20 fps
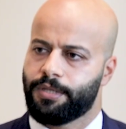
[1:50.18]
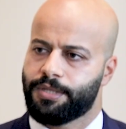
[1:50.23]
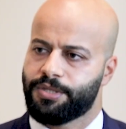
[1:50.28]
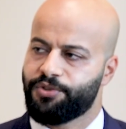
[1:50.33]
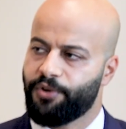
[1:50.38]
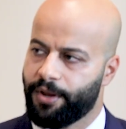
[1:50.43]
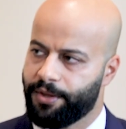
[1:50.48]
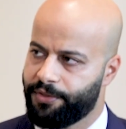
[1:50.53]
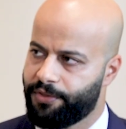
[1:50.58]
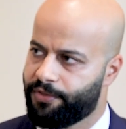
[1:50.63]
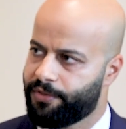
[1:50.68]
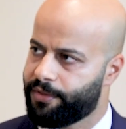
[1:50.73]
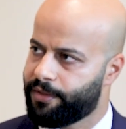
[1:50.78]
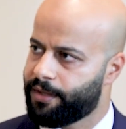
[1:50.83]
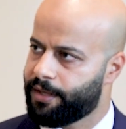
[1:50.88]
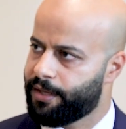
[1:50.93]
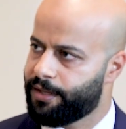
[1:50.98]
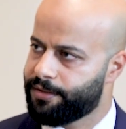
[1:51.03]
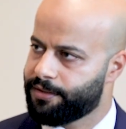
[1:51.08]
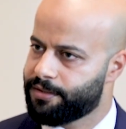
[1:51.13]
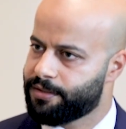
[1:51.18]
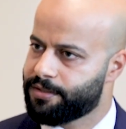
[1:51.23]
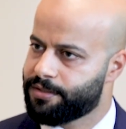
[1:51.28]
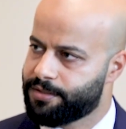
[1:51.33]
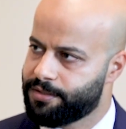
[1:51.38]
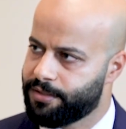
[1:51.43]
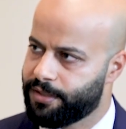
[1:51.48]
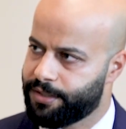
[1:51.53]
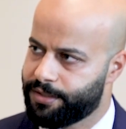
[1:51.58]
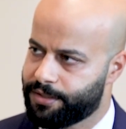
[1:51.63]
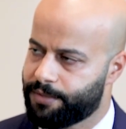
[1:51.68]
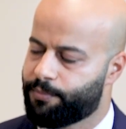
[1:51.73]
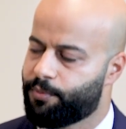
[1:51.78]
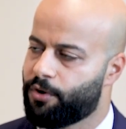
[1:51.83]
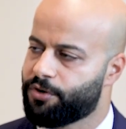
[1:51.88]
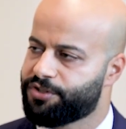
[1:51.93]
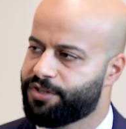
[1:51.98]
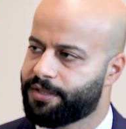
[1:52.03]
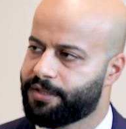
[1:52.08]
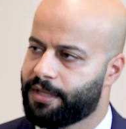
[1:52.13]
strengths in, in the
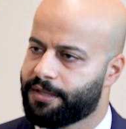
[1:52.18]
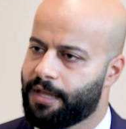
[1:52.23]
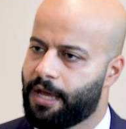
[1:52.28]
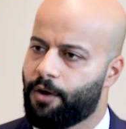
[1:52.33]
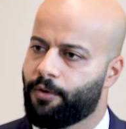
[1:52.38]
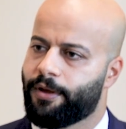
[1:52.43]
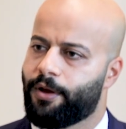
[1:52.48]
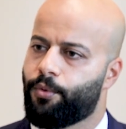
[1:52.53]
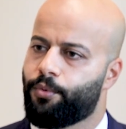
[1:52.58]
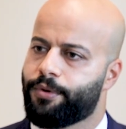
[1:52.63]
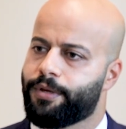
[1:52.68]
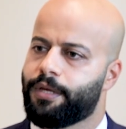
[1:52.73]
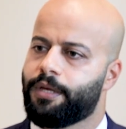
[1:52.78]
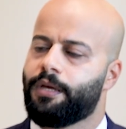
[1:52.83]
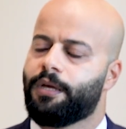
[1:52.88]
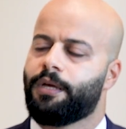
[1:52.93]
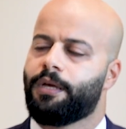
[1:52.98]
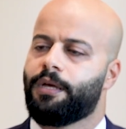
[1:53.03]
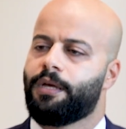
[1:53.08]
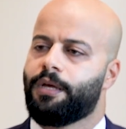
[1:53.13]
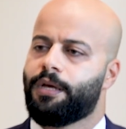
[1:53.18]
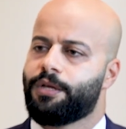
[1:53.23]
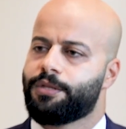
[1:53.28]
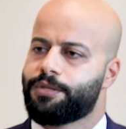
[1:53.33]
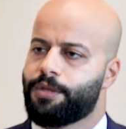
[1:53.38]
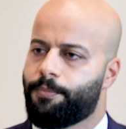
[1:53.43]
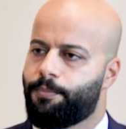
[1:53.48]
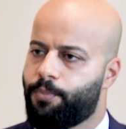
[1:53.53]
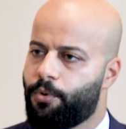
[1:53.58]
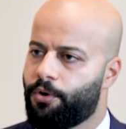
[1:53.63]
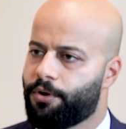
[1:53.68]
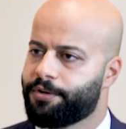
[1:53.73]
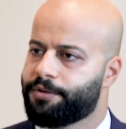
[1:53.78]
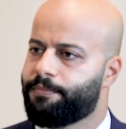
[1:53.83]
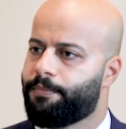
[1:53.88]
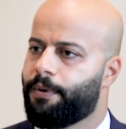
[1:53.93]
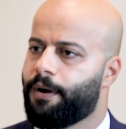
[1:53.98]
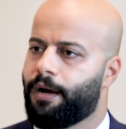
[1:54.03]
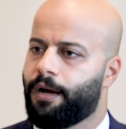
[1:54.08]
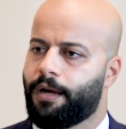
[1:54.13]
project and how can we support
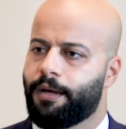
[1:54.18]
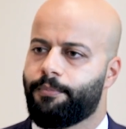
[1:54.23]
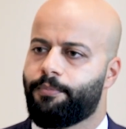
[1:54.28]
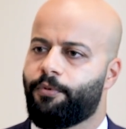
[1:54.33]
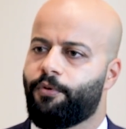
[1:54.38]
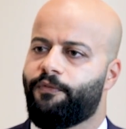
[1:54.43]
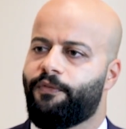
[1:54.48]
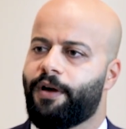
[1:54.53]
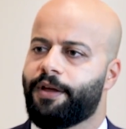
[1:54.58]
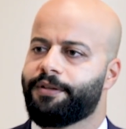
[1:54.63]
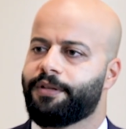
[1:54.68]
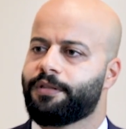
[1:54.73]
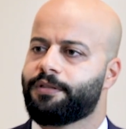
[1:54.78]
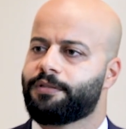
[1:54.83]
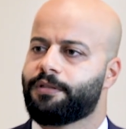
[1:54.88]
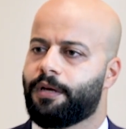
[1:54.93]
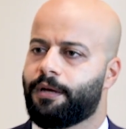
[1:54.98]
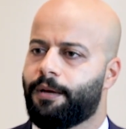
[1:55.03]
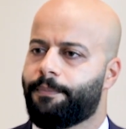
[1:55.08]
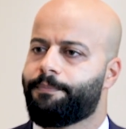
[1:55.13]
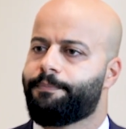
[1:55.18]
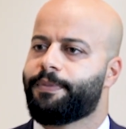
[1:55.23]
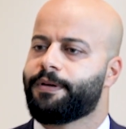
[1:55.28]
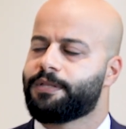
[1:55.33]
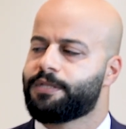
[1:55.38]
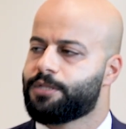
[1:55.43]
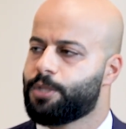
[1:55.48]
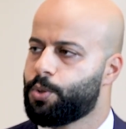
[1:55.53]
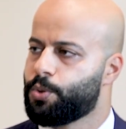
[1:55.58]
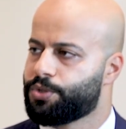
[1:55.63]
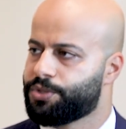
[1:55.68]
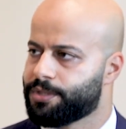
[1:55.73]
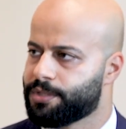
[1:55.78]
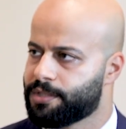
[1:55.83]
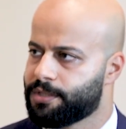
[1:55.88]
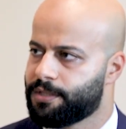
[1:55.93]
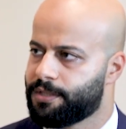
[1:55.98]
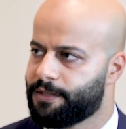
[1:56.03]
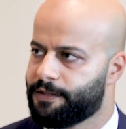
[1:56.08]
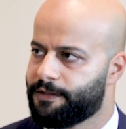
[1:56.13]
by providing the best solutions.